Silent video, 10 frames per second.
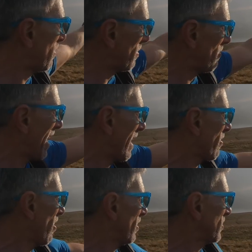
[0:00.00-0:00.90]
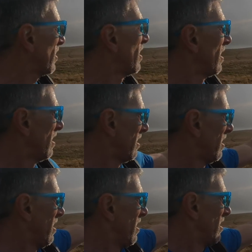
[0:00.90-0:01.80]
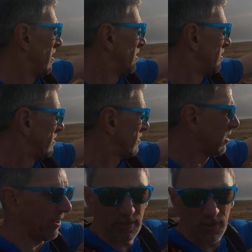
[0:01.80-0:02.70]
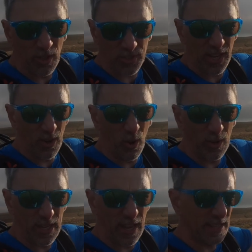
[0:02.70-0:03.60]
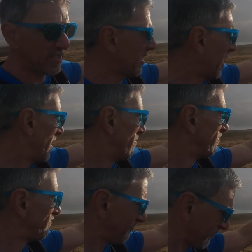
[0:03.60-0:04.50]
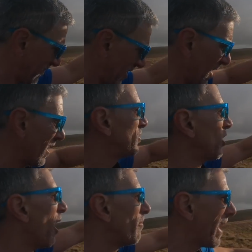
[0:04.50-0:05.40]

whipping right across. Sorry, it's not Skiddaw, is it? It's Sharp